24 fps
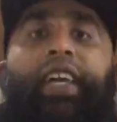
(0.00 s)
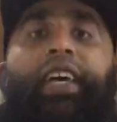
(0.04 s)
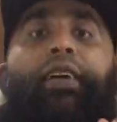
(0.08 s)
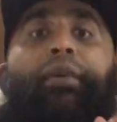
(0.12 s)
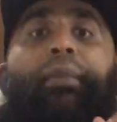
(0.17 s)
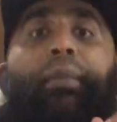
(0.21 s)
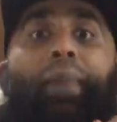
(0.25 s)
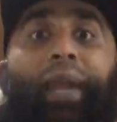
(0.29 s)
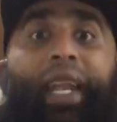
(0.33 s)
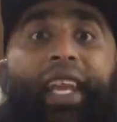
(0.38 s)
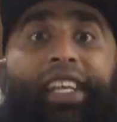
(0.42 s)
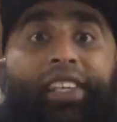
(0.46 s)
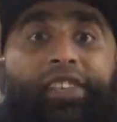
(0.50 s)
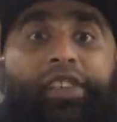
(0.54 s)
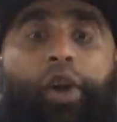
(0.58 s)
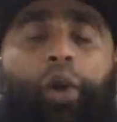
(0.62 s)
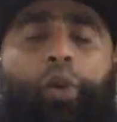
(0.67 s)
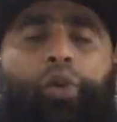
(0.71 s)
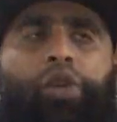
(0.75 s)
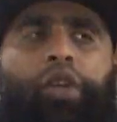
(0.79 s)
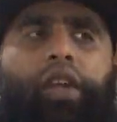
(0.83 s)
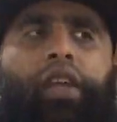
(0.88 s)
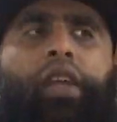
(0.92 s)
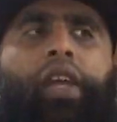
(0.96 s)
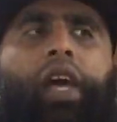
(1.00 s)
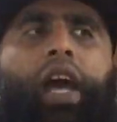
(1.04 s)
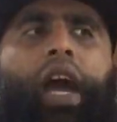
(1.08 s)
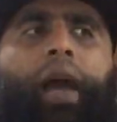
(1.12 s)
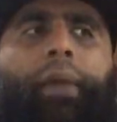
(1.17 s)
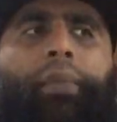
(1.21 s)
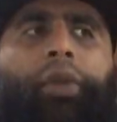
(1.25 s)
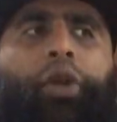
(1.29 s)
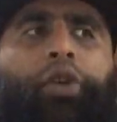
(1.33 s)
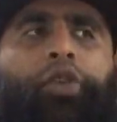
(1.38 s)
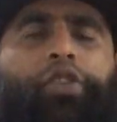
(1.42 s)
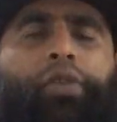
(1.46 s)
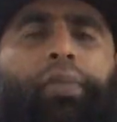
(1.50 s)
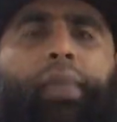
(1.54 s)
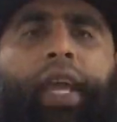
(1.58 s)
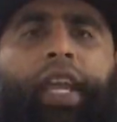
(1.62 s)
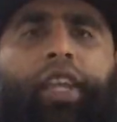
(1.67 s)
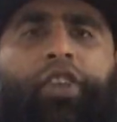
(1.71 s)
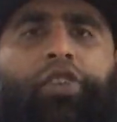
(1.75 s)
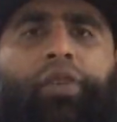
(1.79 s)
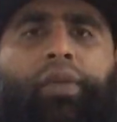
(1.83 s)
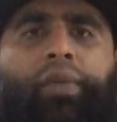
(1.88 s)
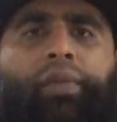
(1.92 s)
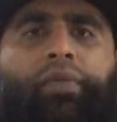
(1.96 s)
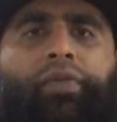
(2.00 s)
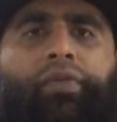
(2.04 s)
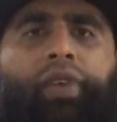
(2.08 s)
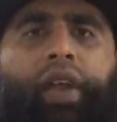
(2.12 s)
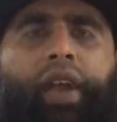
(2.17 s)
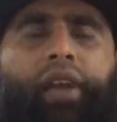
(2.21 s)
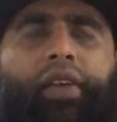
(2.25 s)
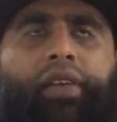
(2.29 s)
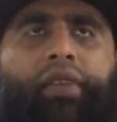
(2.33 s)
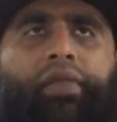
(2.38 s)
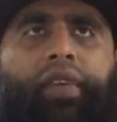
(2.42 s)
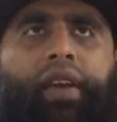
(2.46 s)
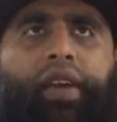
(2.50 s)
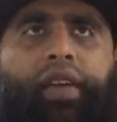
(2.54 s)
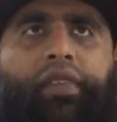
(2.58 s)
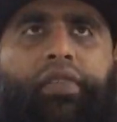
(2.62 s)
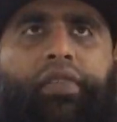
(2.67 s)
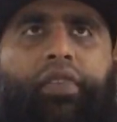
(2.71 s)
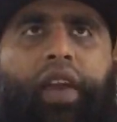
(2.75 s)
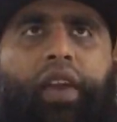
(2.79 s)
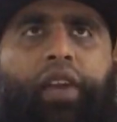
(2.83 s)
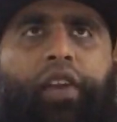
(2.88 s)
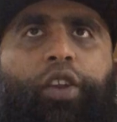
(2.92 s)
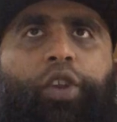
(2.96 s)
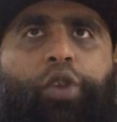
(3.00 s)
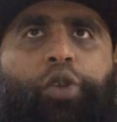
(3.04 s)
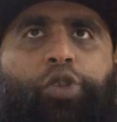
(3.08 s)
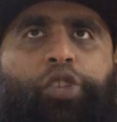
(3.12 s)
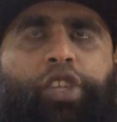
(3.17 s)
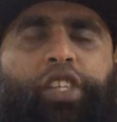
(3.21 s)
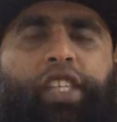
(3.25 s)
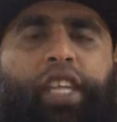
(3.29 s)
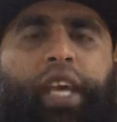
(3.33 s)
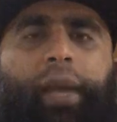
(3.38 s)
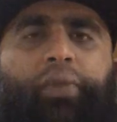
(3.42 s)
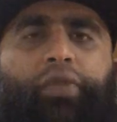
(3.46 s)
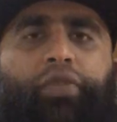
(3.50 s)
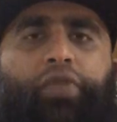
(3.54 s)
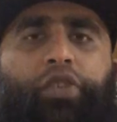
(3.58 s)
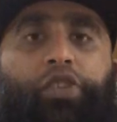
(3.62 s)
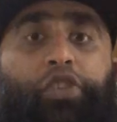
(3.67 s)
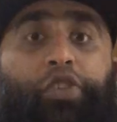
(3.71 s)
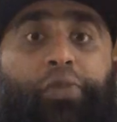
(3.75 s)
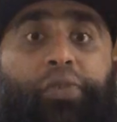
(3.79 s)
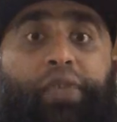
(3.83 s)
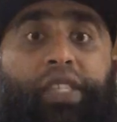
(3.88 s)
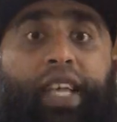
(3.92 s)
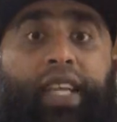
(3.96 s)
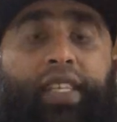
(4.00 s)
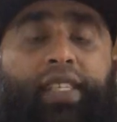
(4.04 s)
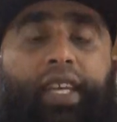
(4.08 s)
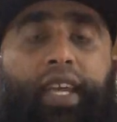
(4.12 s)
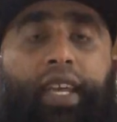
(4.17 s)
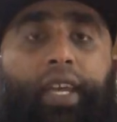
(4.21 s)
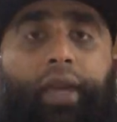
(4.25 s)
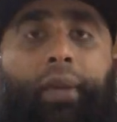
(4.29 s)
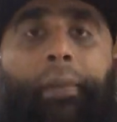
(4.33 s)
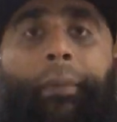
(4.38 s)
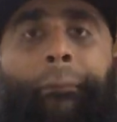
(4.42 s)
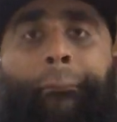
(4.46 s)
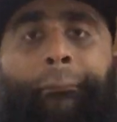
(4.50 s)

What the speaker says: Please note, I'm going to make some very loose attempts for some satire.